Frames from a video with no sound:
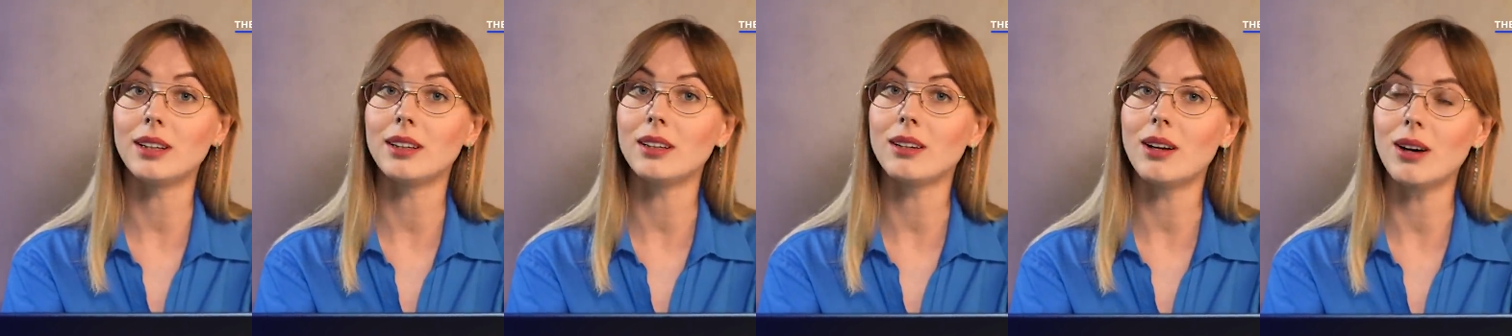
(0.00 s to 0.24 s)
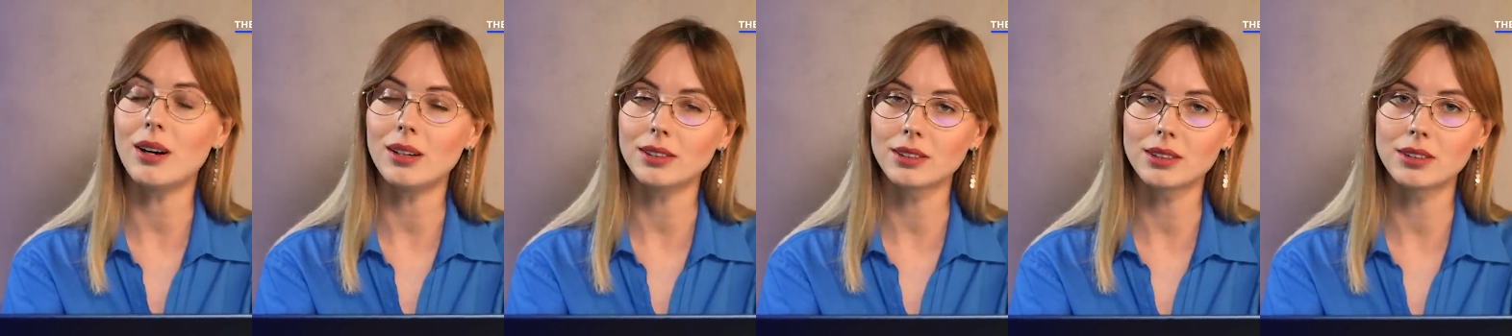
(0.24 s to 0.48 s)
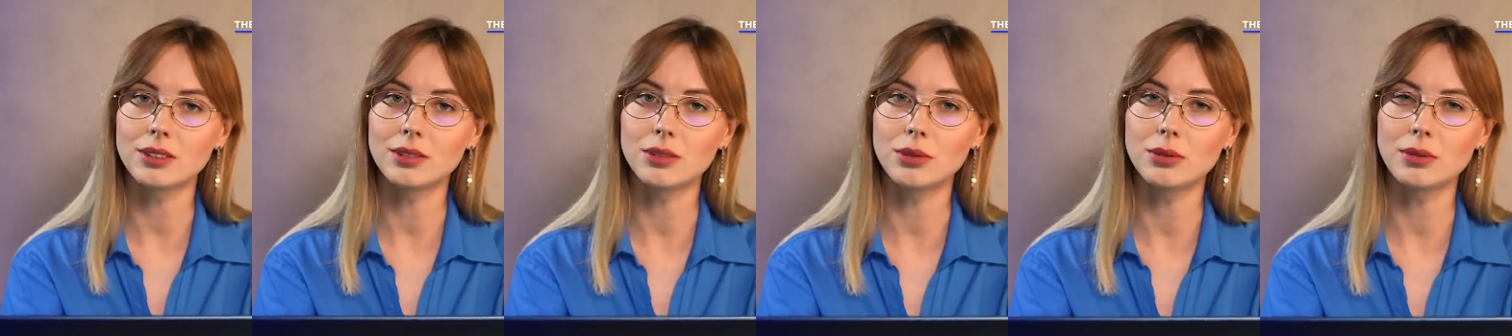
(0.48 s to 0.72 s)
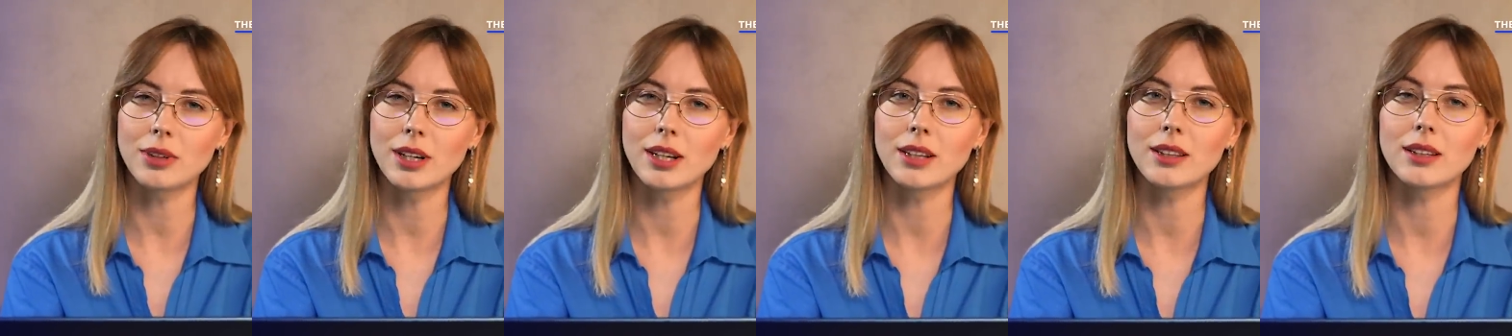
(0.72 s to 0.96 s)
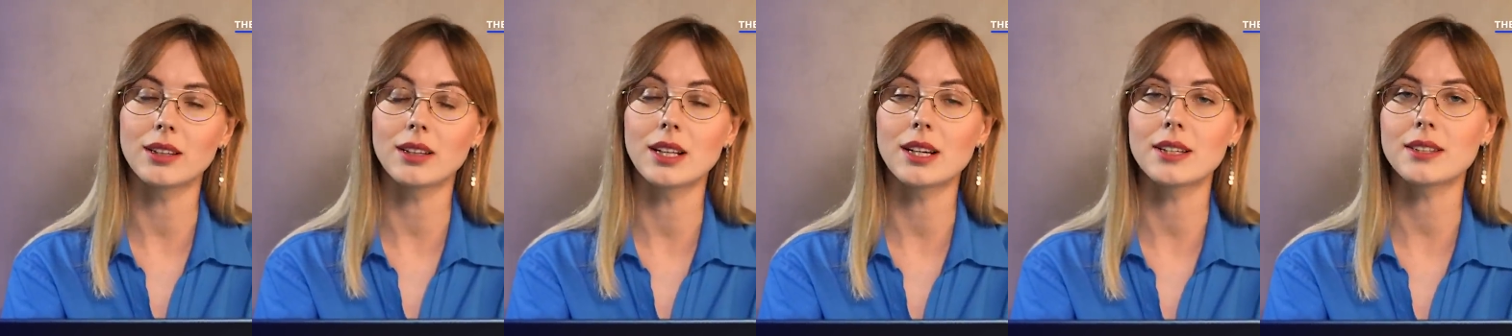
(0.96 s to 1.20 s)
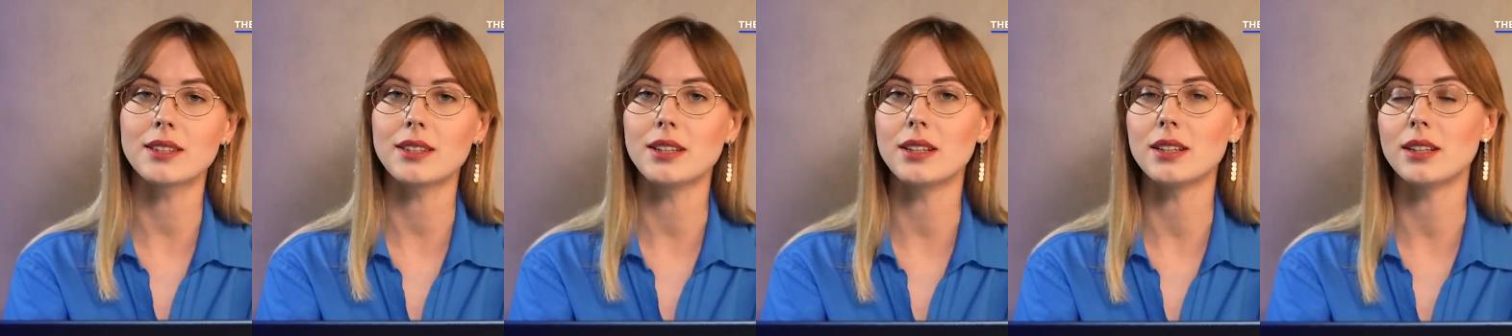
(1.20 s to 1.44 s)
a lot during the
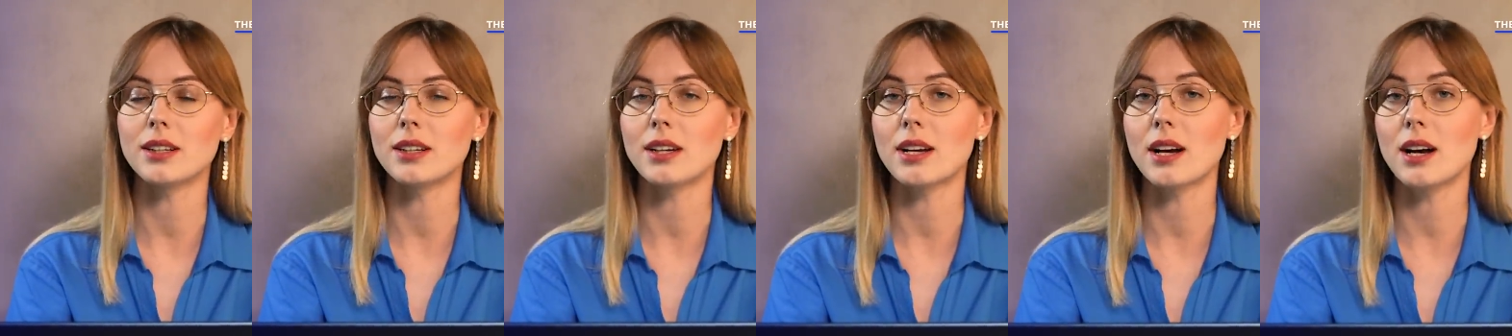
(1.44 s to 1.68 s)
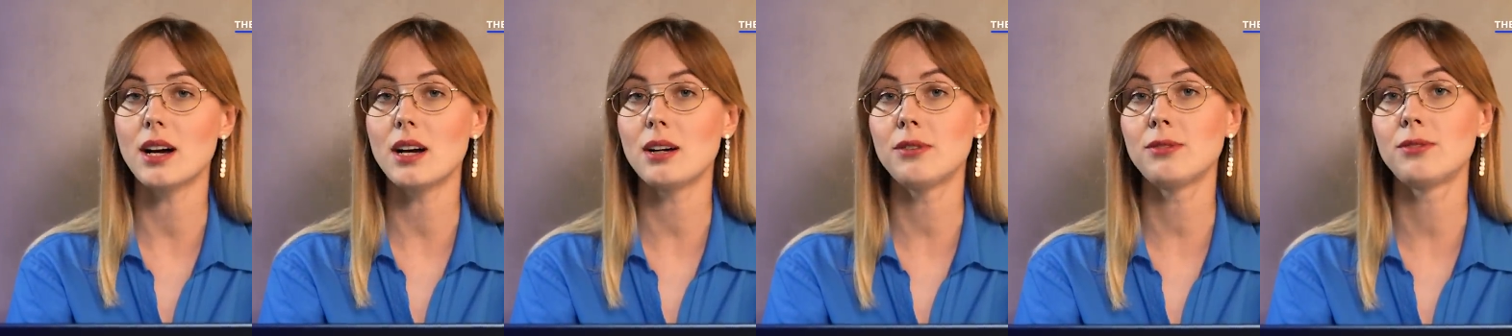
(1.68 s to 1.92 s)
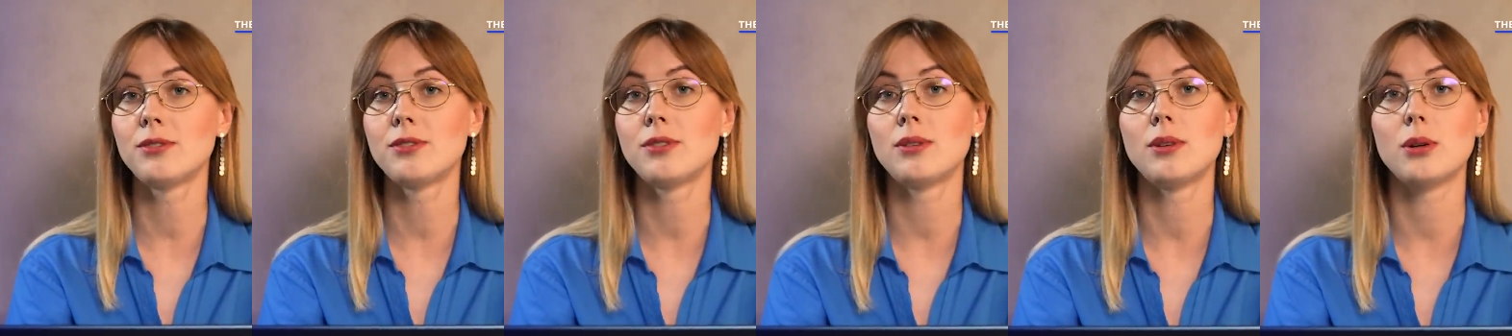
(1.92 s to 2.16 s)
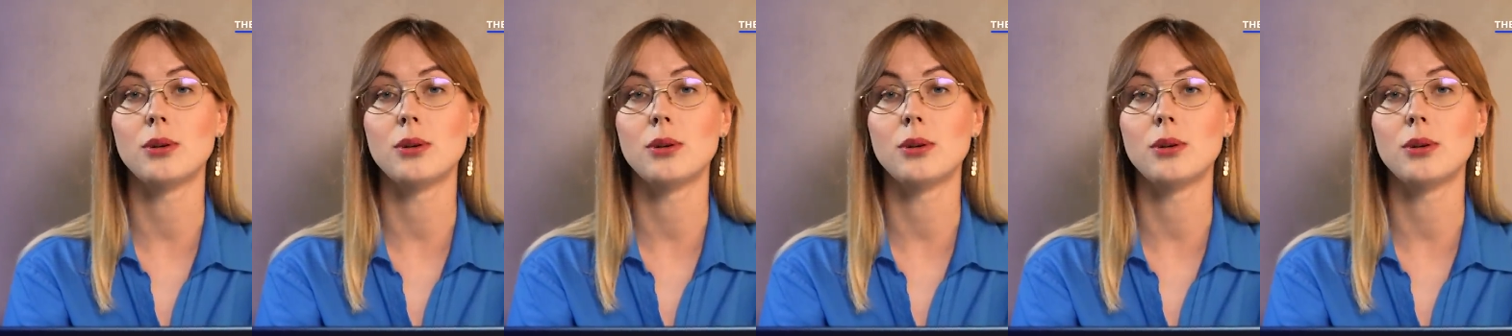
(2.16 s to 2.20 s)
last year and a half